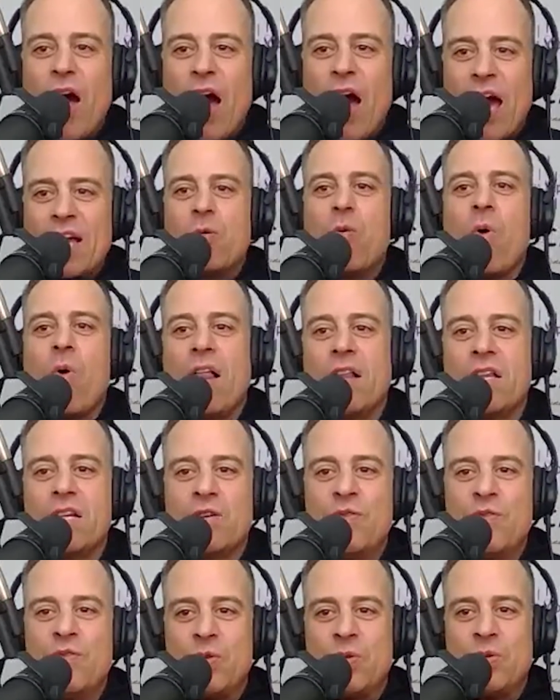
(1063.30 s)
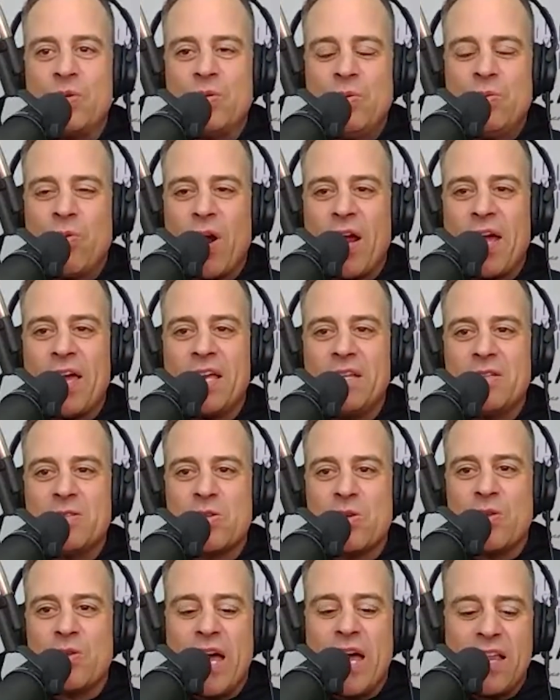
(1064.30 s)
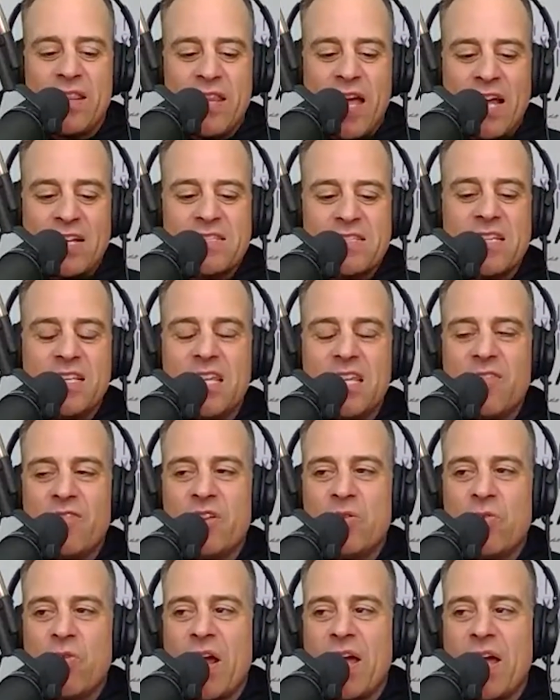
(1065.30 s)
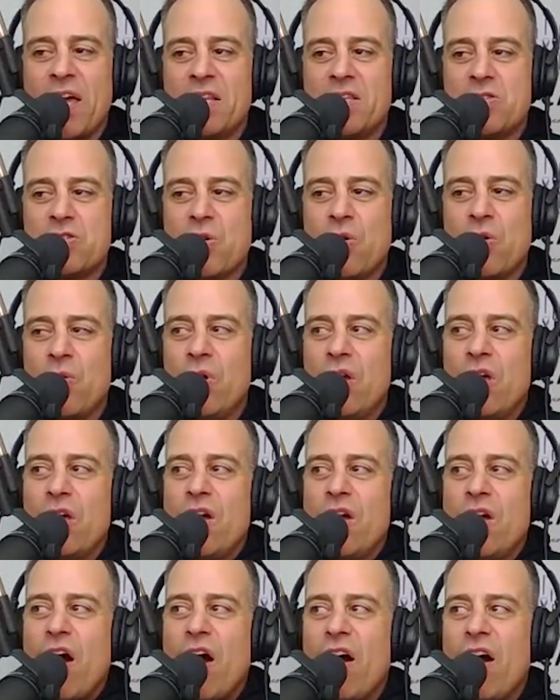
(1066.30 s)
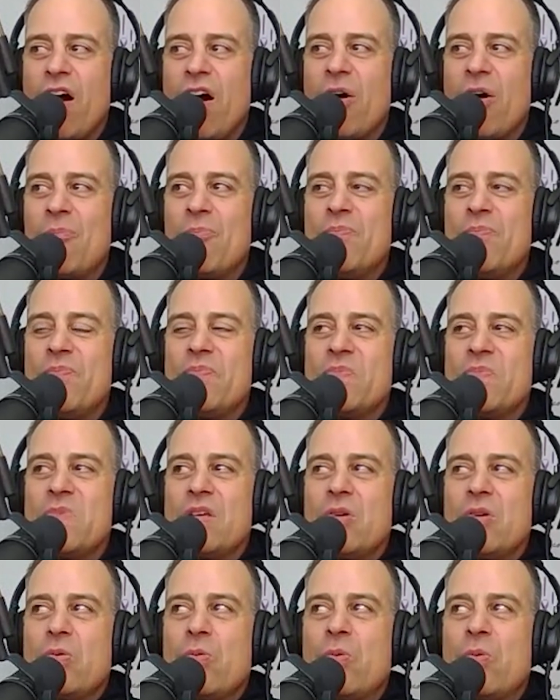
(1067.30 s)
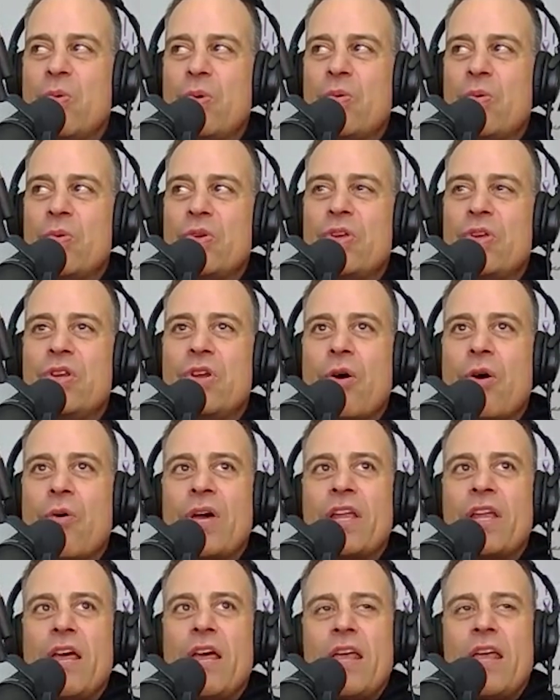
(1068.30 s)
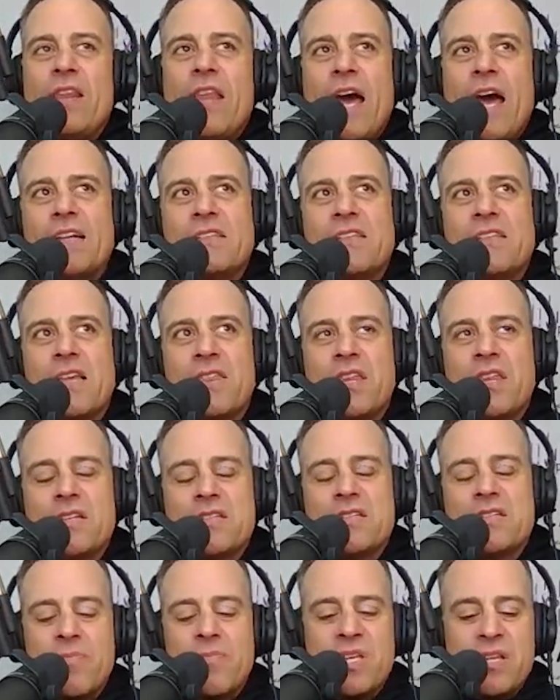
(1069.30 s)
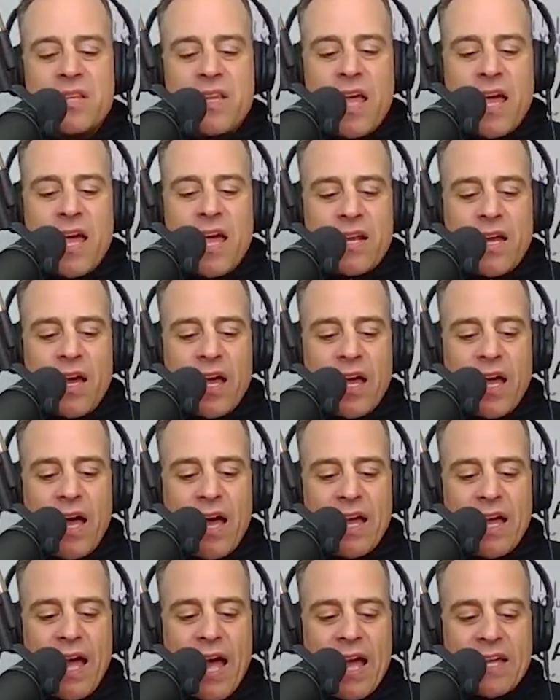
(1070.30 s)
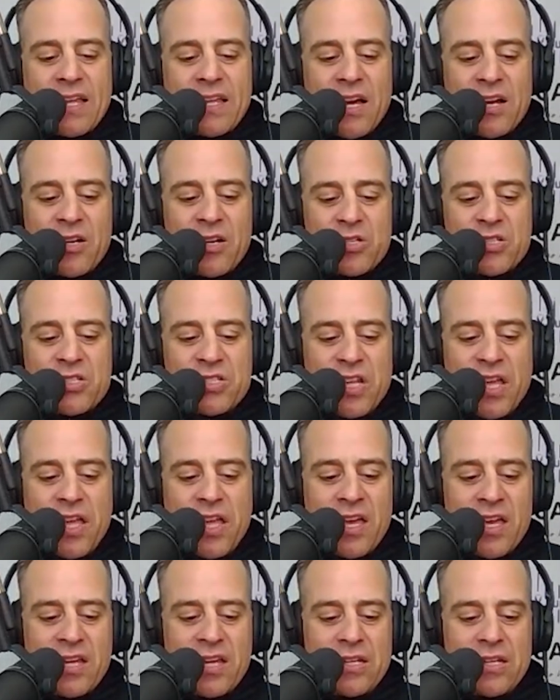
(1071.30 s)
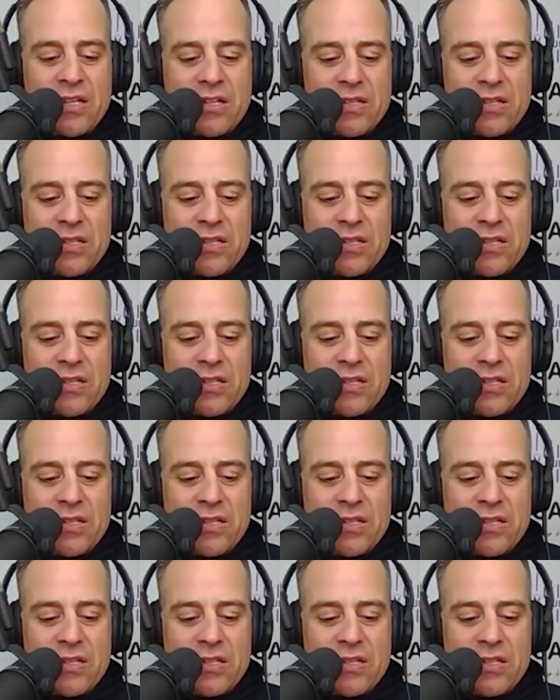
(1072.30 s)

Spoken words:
high quality food, right? So that's a given, right? So, and that's, I think, something that I understand,